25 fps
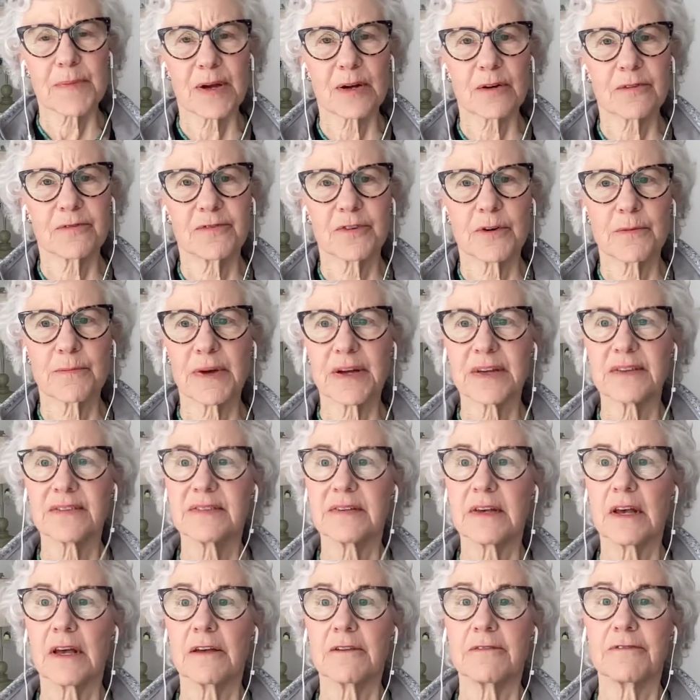better for
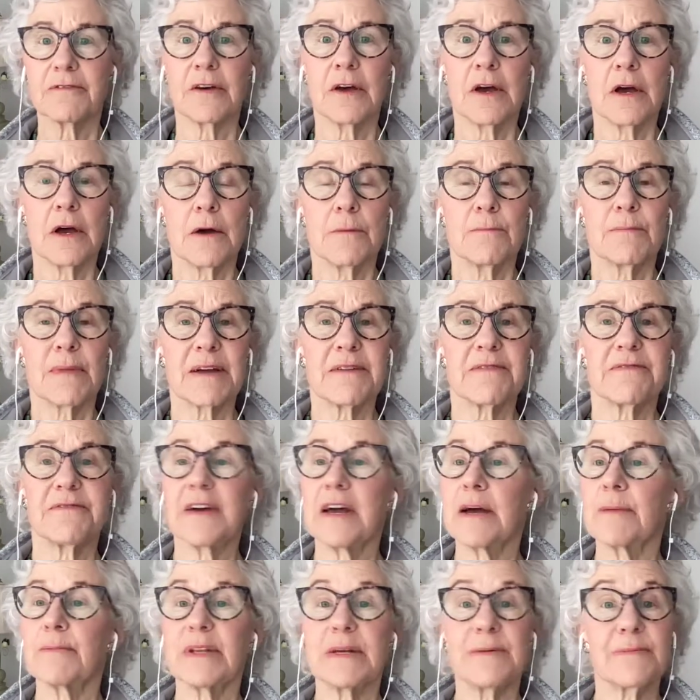myself, my
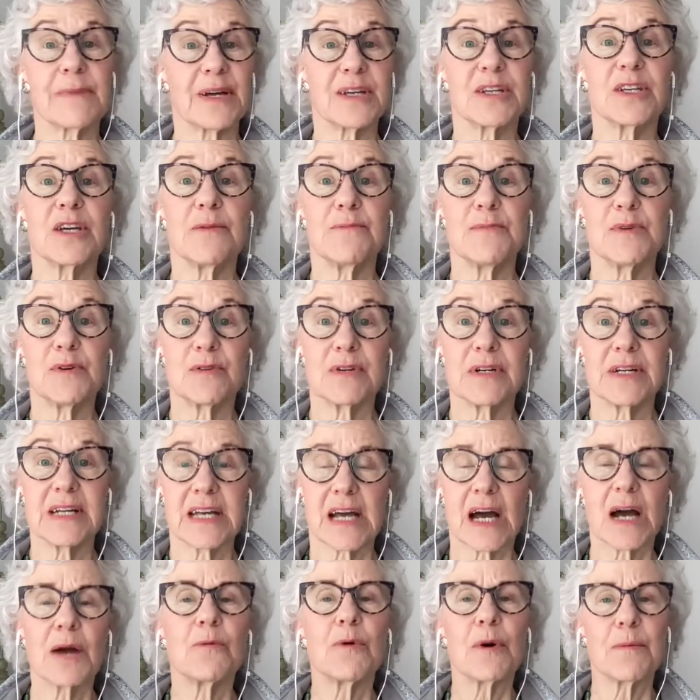family, my
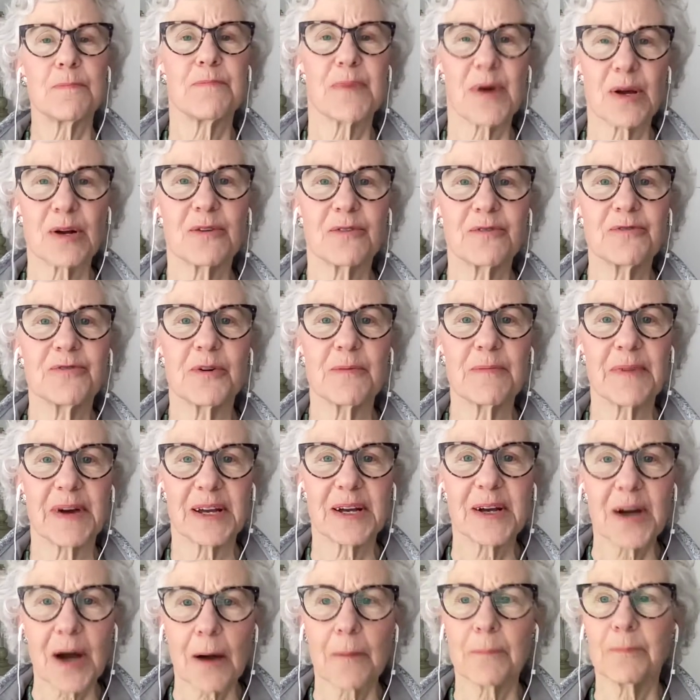community. I want better for my
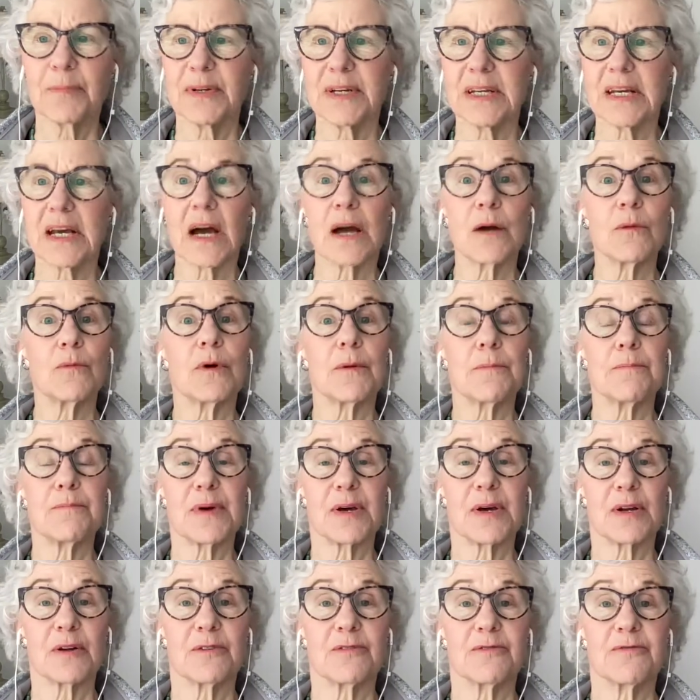company. I want
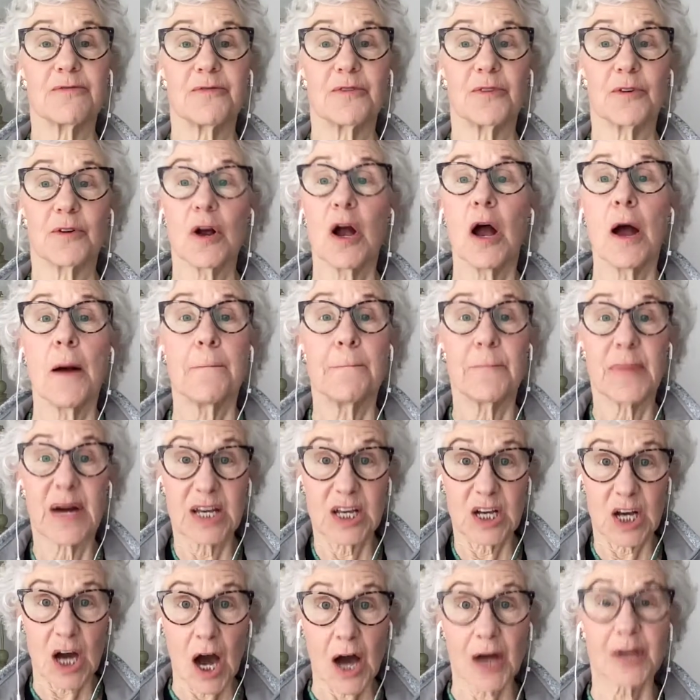better for my
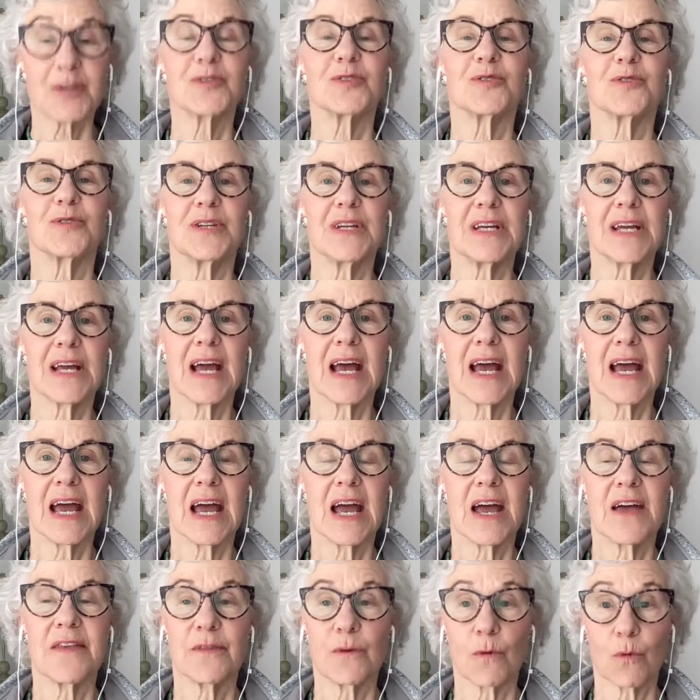country
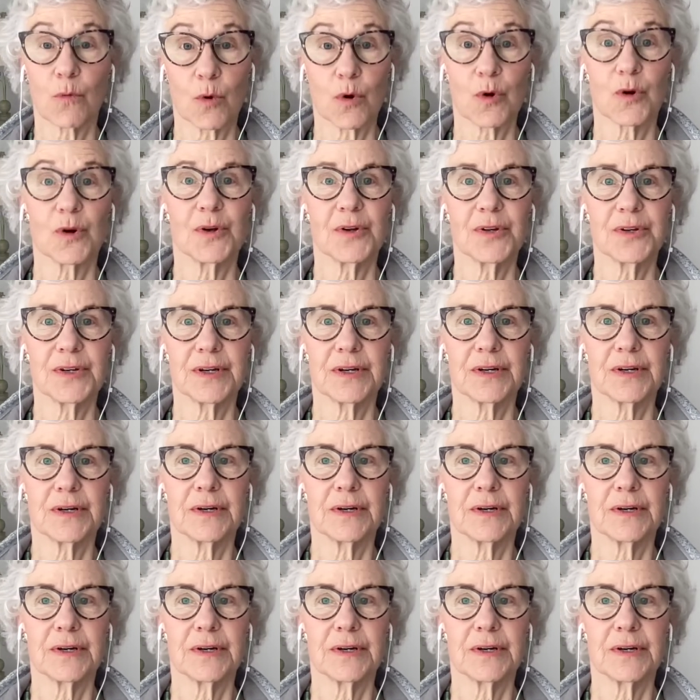and the world.